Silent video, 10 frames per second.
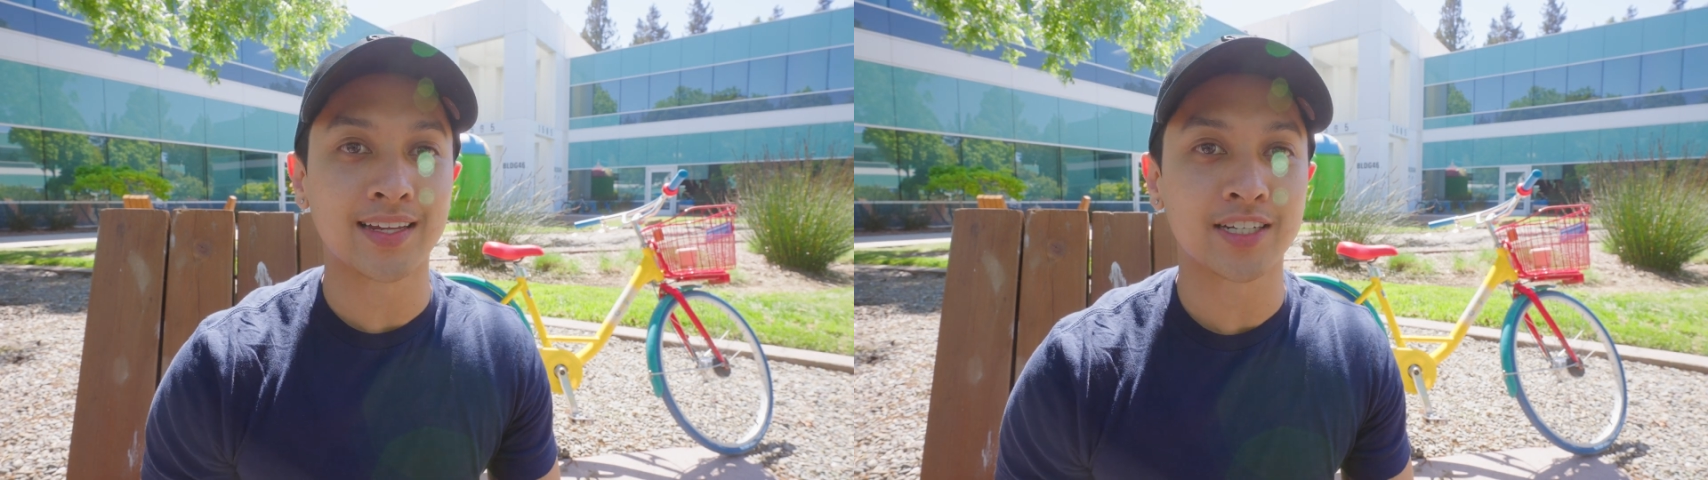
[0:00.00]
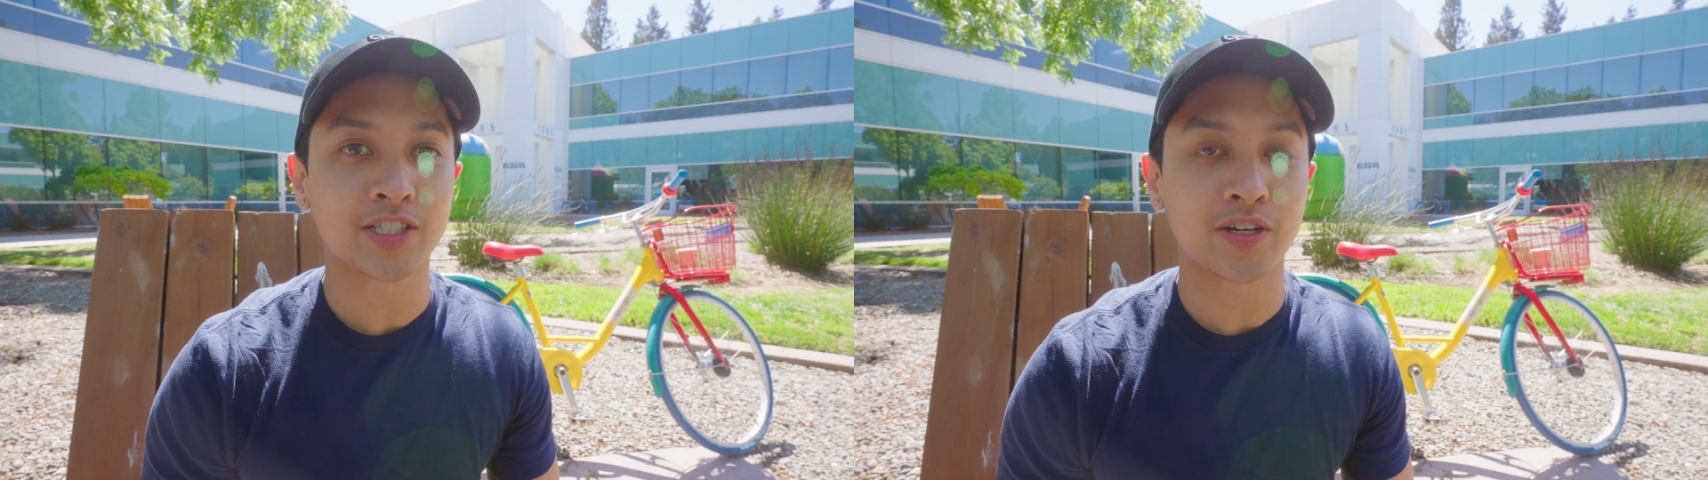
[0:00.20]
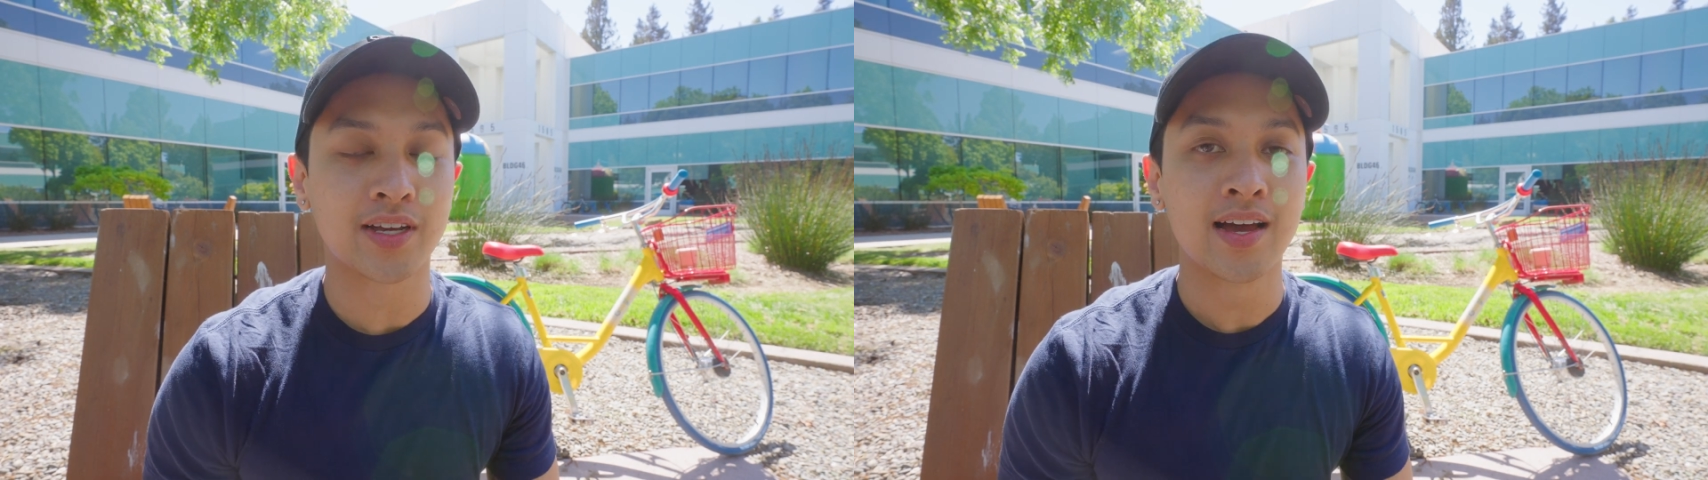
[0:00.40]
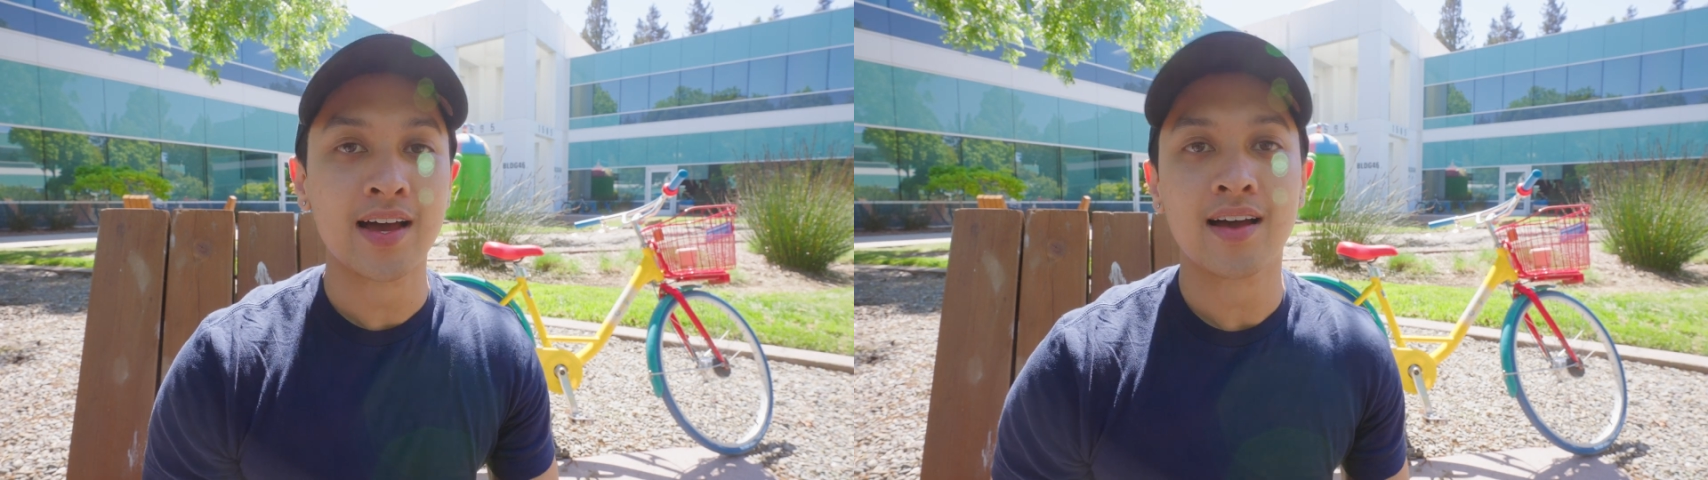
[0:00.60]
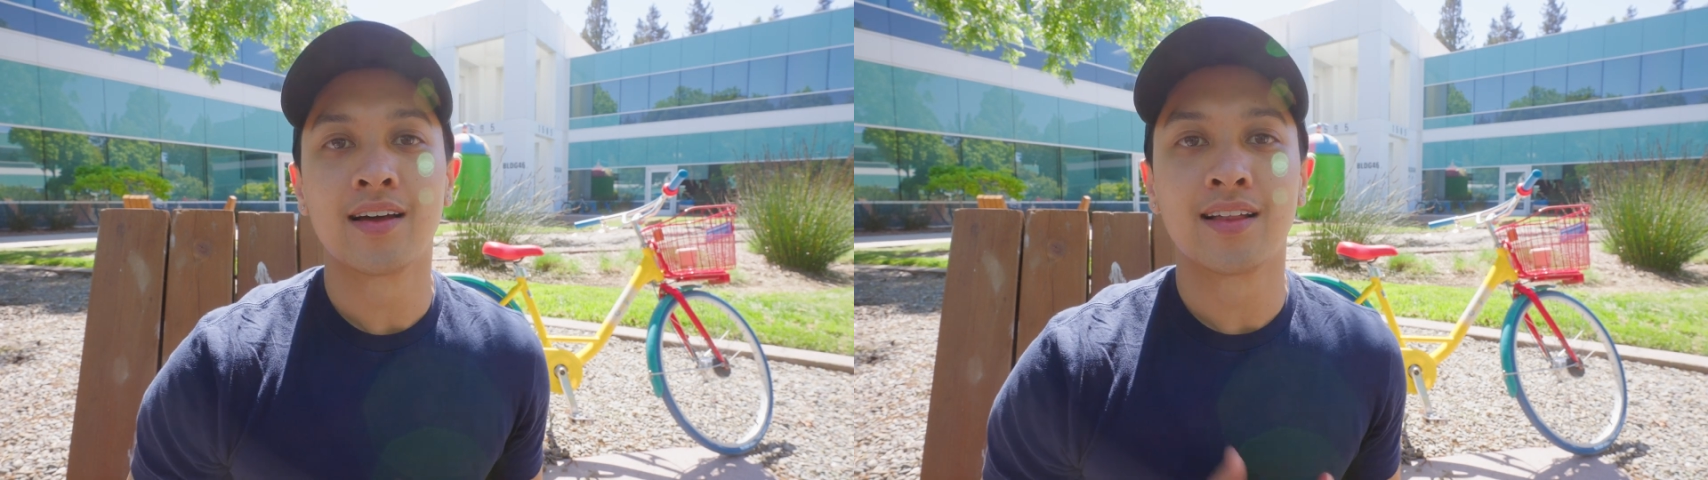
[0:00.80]
industry.
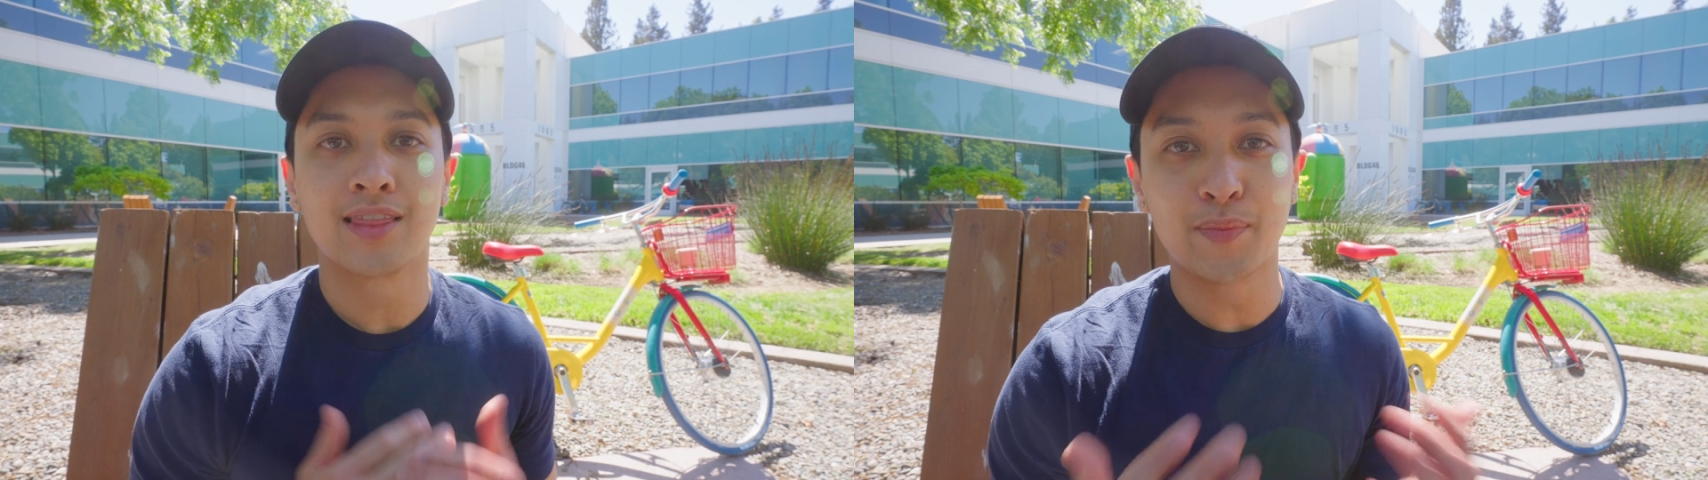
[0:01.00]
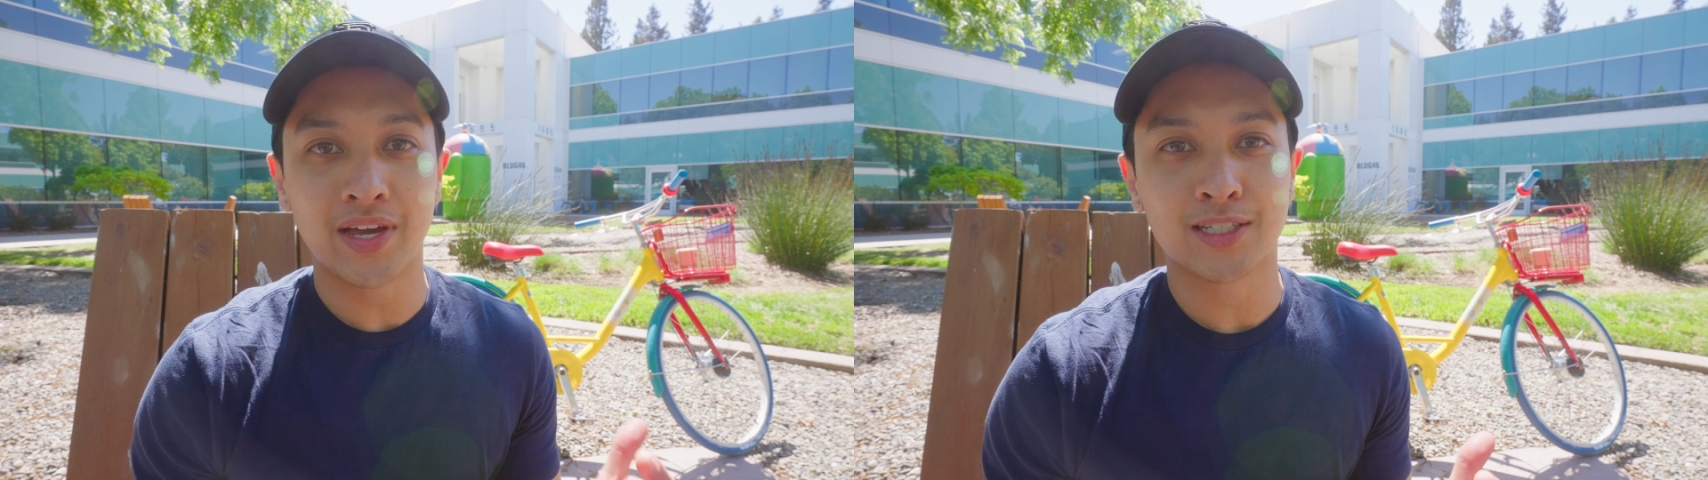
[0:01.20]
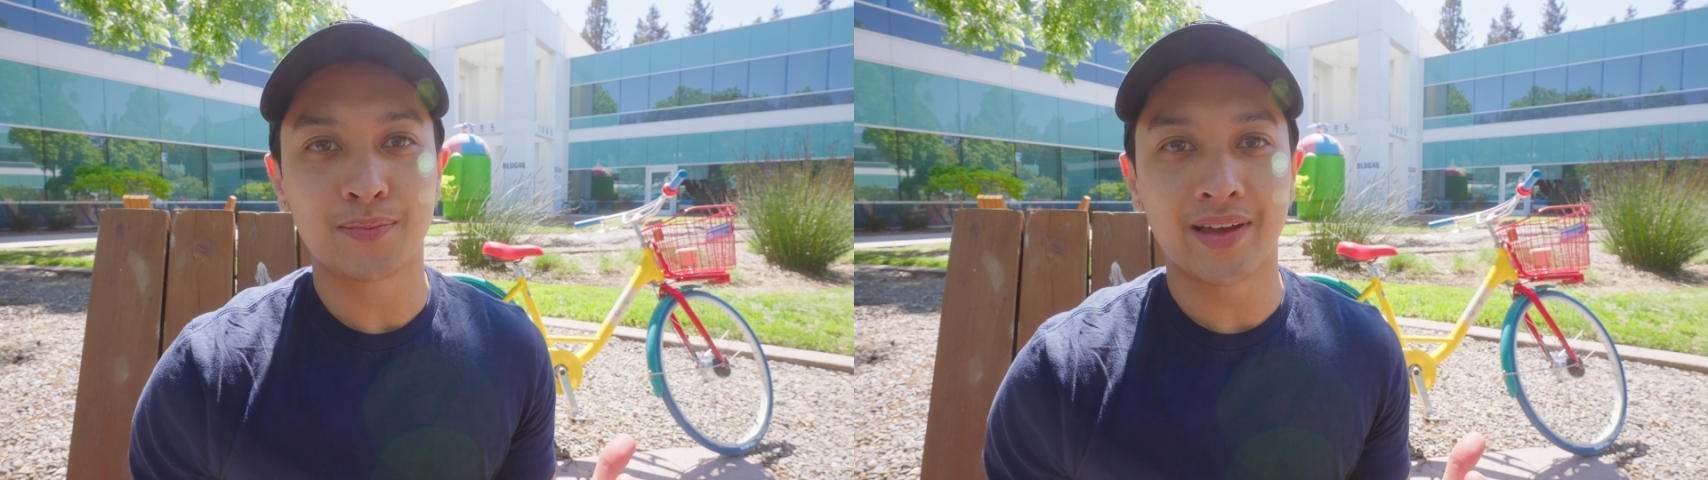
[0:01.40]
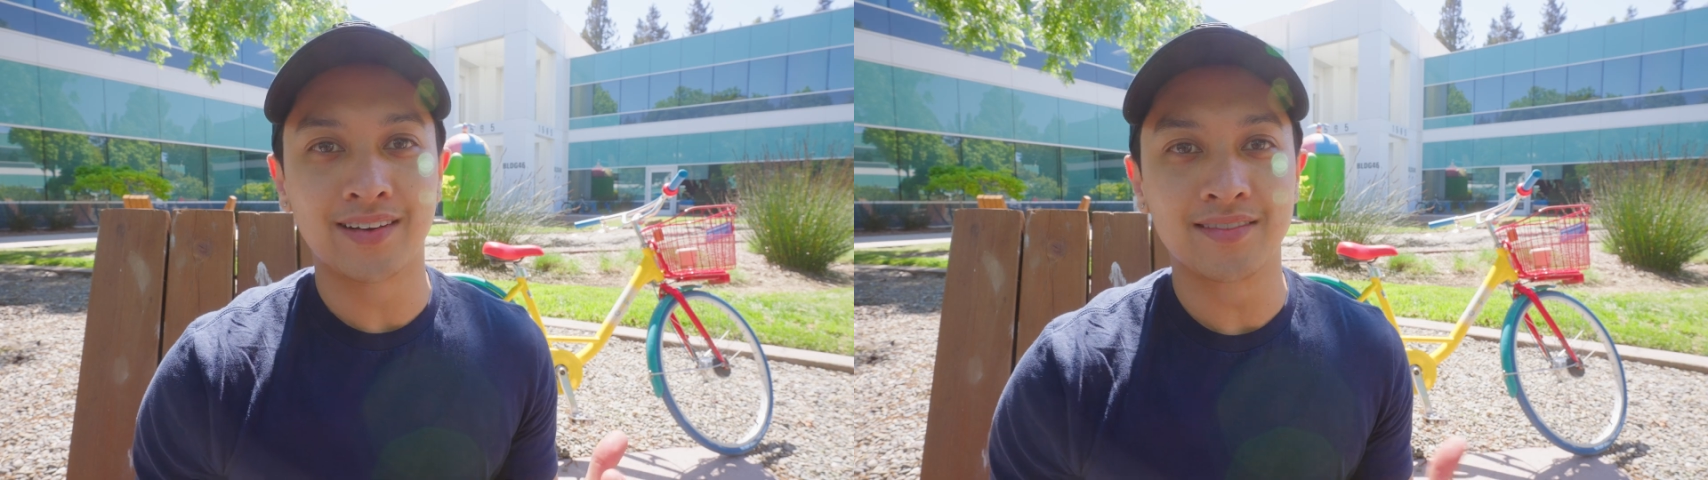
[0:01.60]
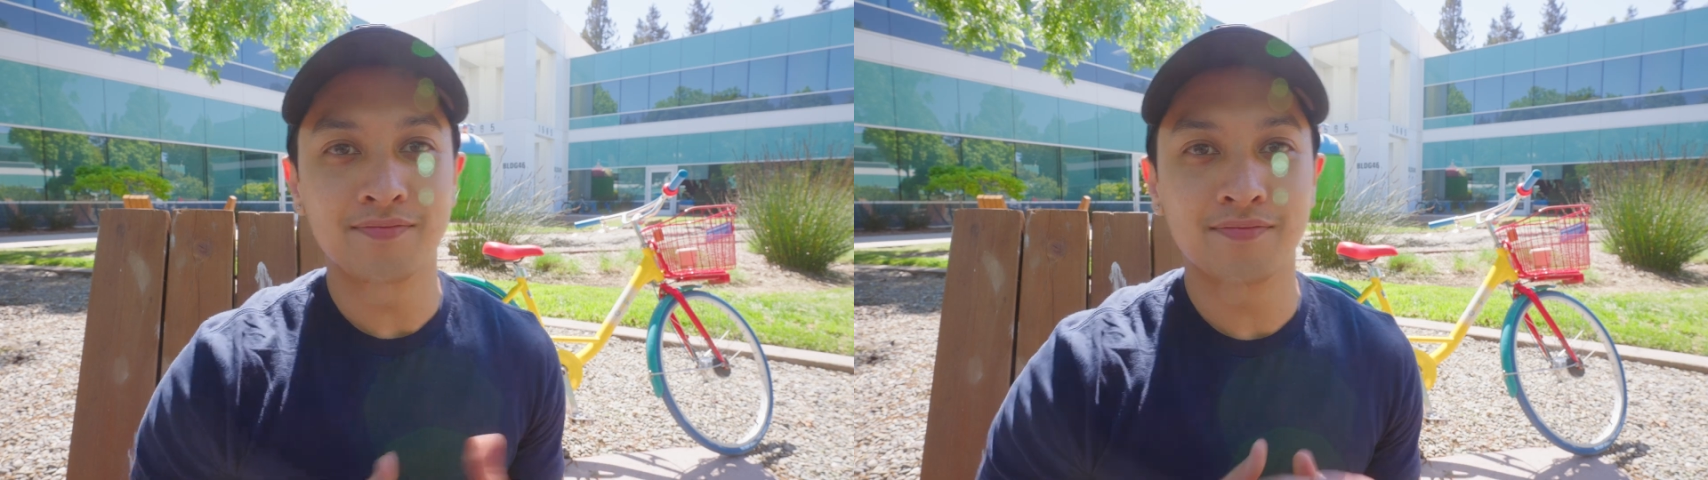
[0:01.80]
Let me explain.